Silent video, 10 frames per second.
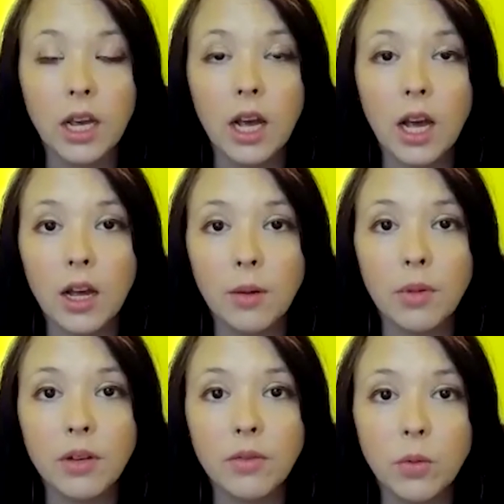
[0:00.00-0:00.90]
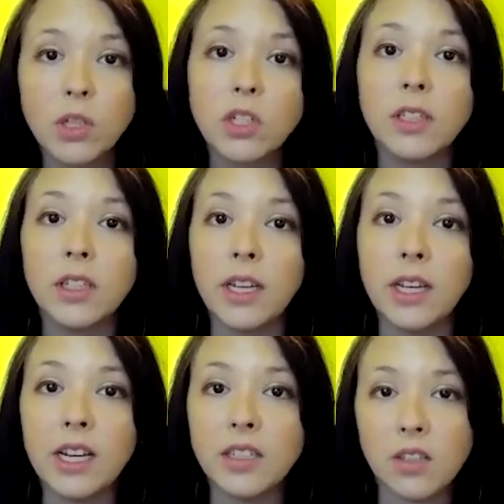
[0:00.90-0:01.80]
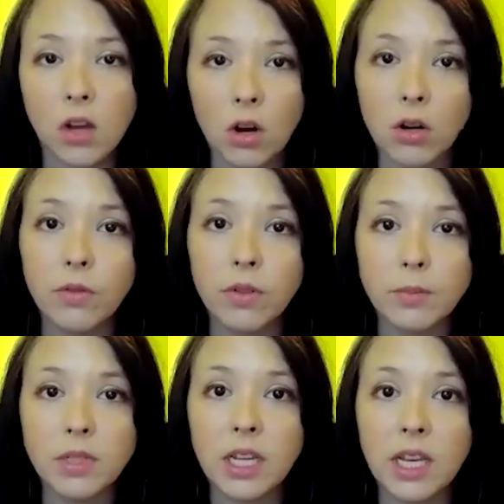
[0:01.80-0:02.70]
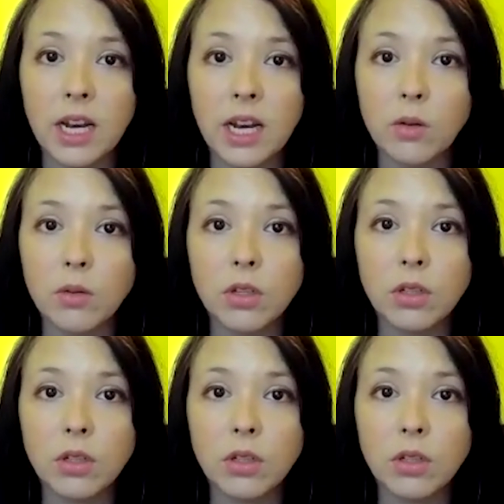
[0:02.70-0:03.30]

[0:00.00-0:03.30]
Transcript: Um, unfortunately, it is hard for them to get out